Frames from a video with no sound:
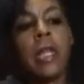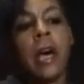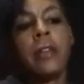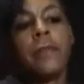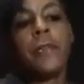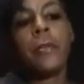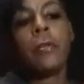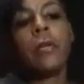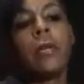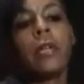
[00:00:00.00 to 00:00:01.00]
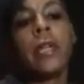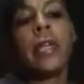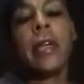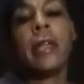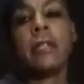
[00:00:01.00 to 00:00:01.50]
A lot of your
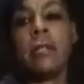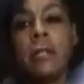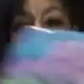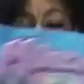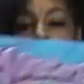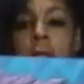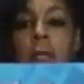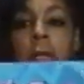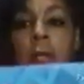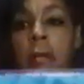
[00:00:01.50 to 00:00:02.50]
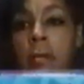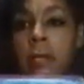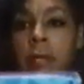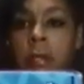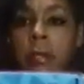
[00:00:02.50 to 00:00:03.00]
kits,
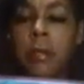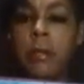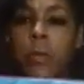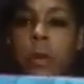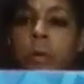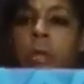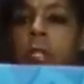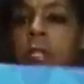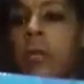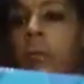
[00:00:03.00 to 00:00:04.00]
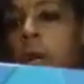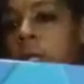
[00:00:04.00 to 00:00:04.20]
such as this one, which is the